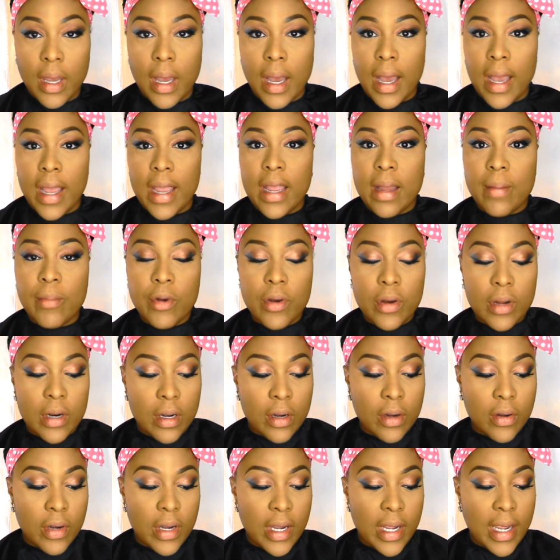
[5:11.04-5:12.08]
I am going
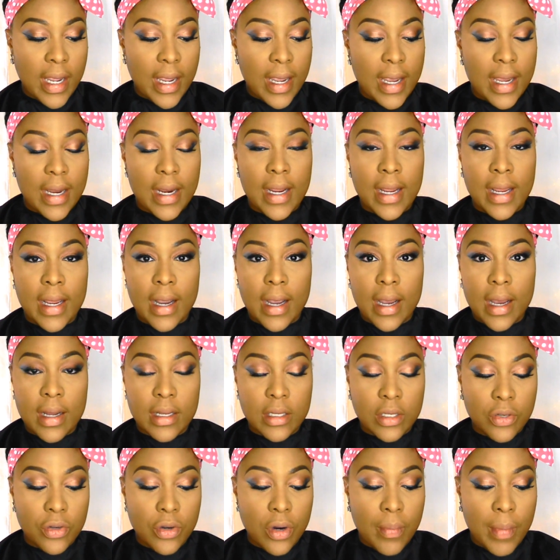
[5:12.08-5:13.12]
to go ahead and
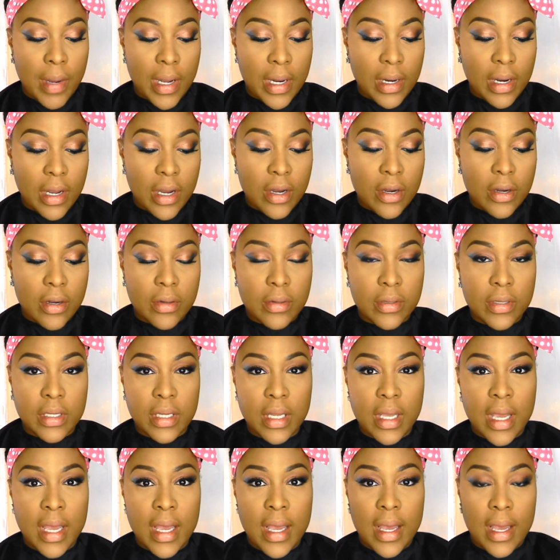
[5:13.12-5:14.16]
contour my nose,
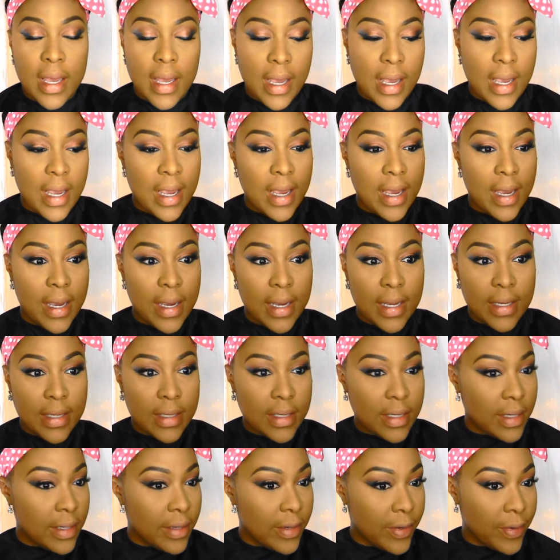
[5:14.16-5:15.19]

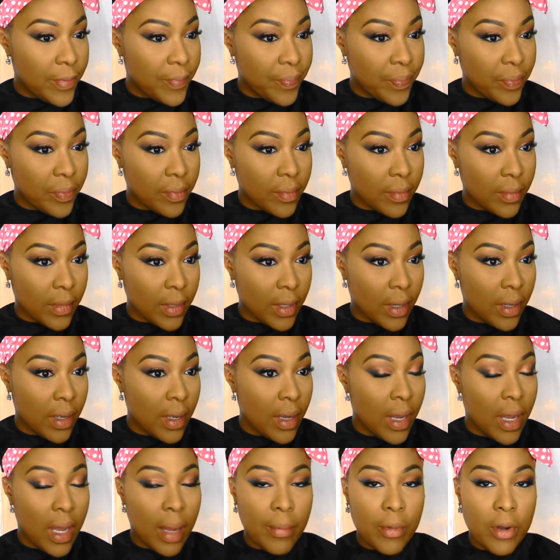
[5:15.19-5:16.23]
and
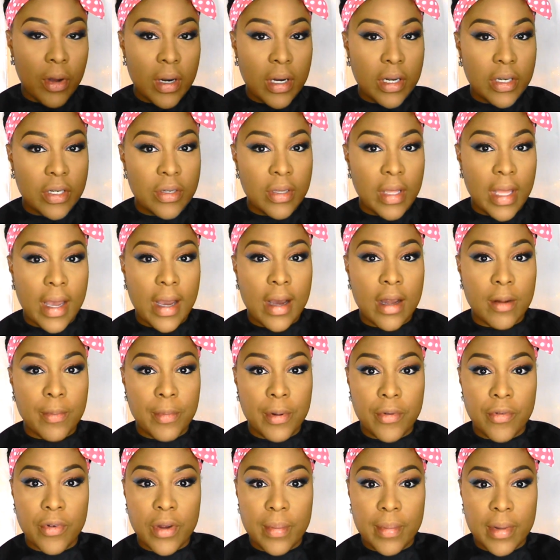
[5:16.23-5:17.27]
I'm going to do the outer
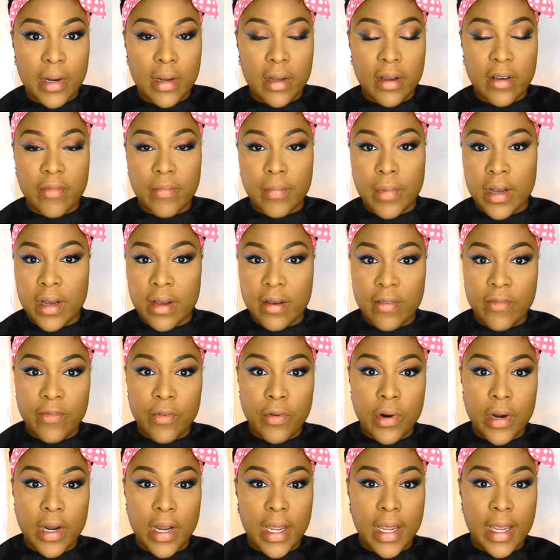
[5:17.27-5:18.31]
perimeter of my
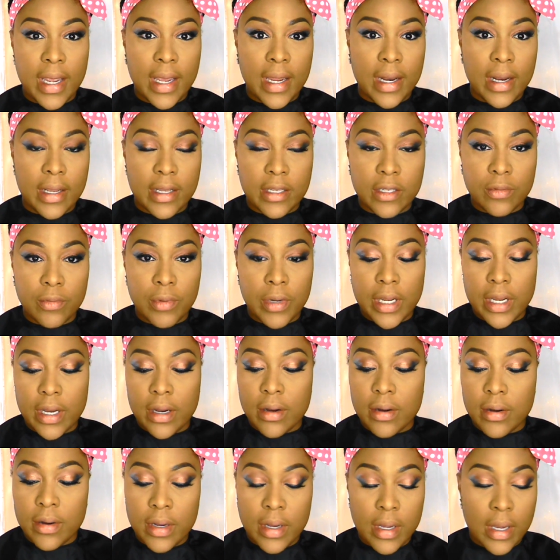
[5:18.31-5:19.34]
forehead as
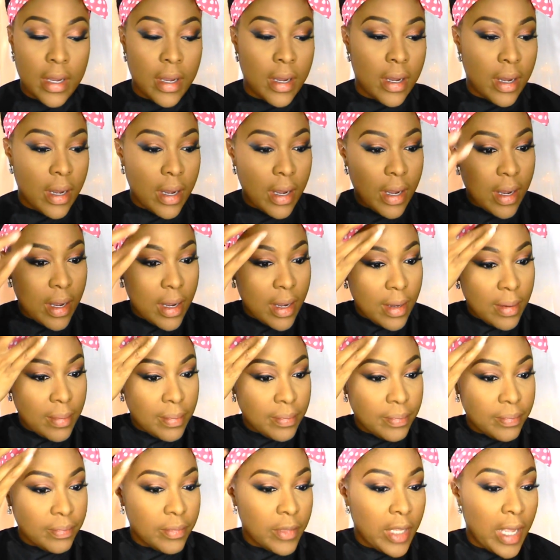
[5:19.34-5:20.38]
well,
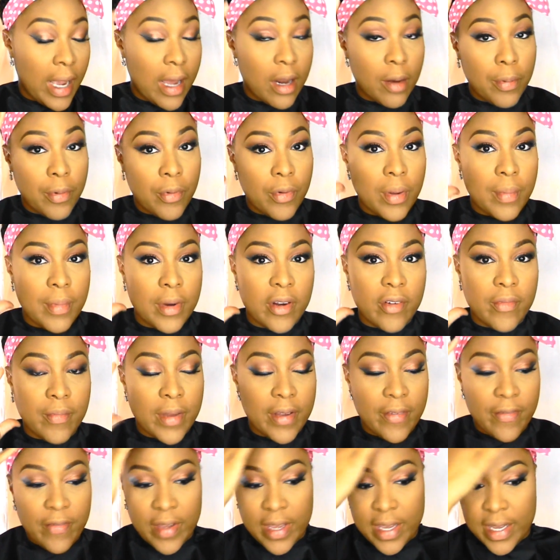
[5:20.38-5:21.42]
the outer perimeter of
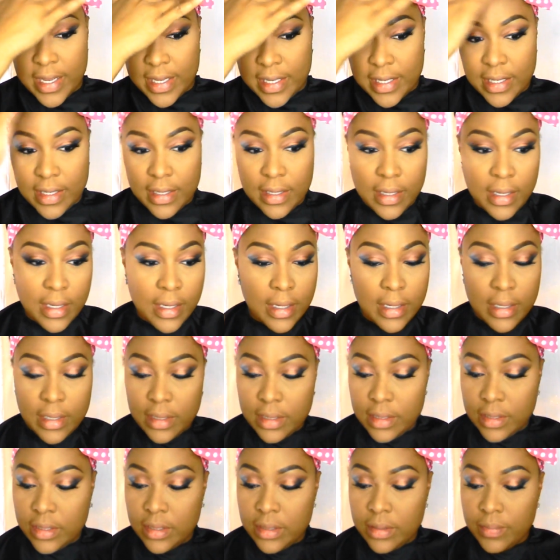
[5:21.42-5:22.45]
my face,
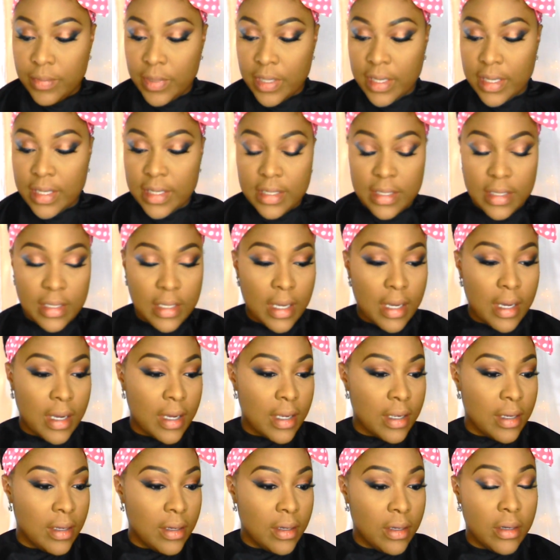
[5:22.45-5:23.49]
because
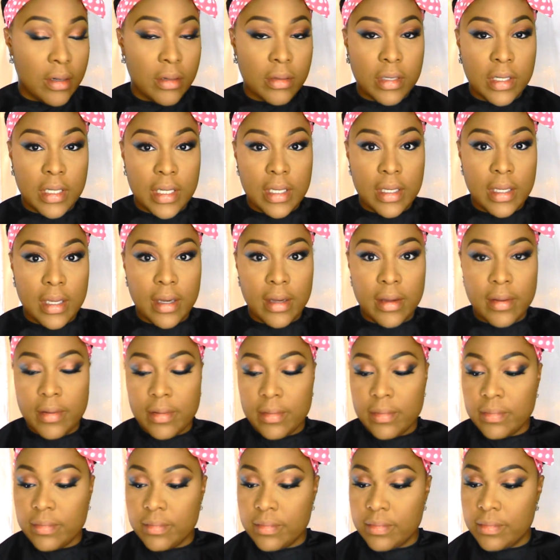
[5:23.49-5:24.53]
you'll see the
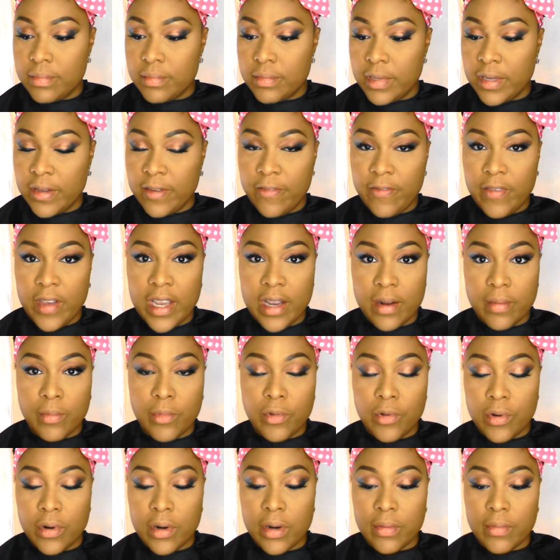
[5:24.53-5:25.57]
effect
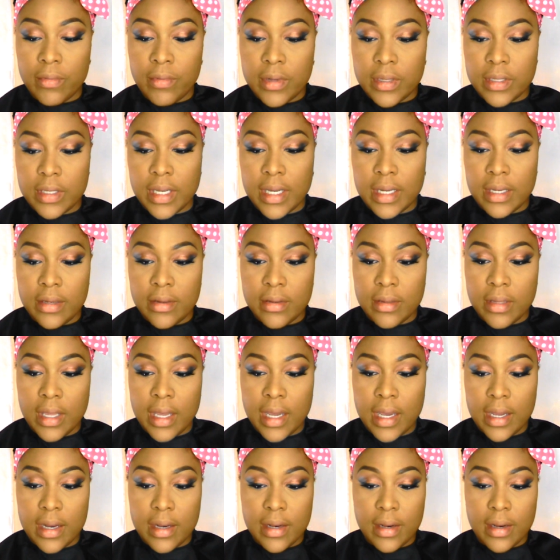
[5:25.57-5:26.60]
more once I do
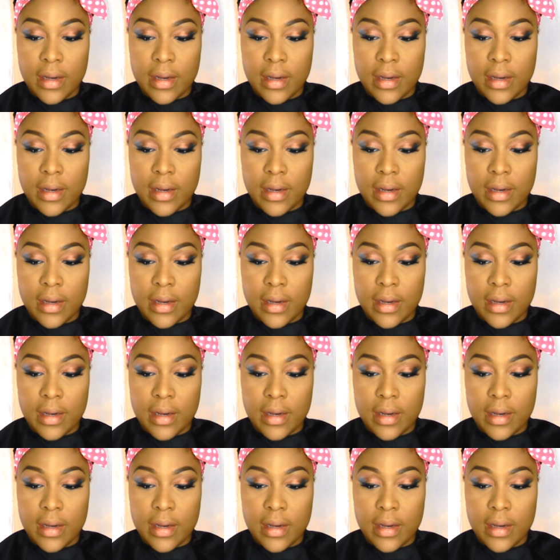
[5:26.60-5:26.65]
that.